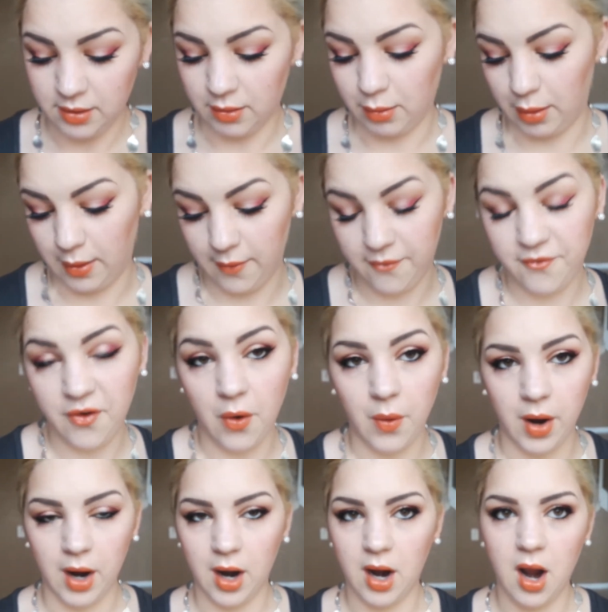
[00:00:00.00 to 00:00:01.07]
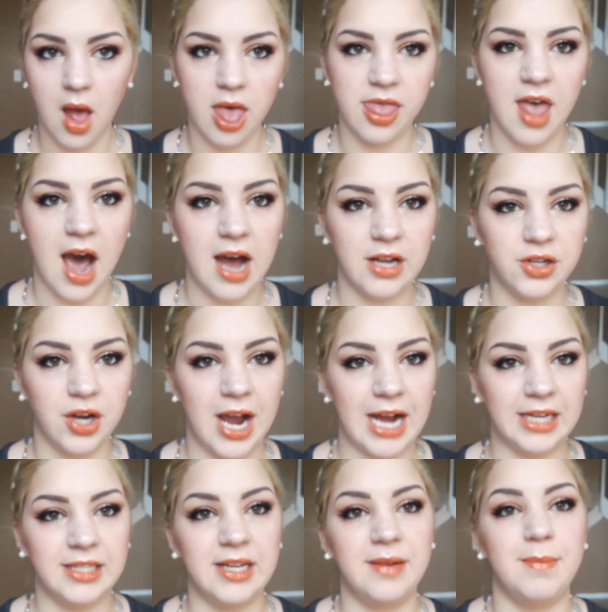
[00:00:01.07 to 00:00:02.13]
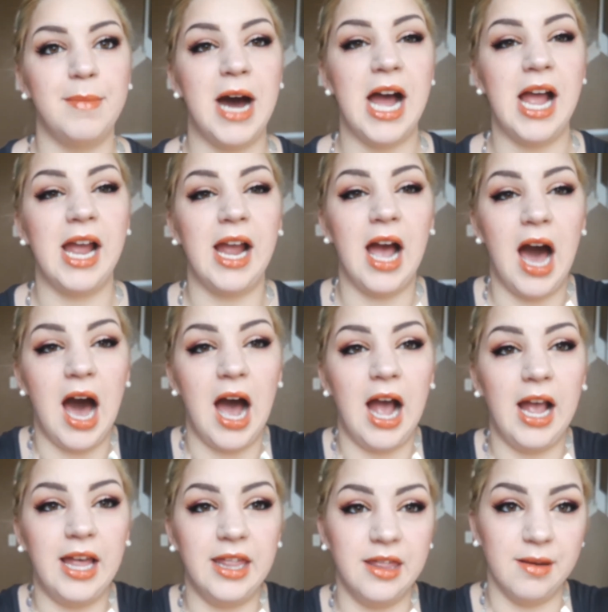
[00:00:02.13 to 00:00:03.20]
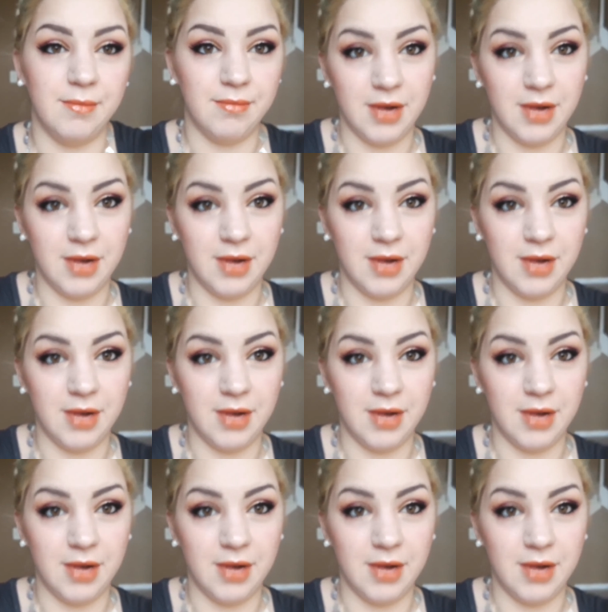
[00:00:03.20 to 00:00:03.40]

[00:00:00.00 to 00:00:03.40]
or 4 that attracted my eye the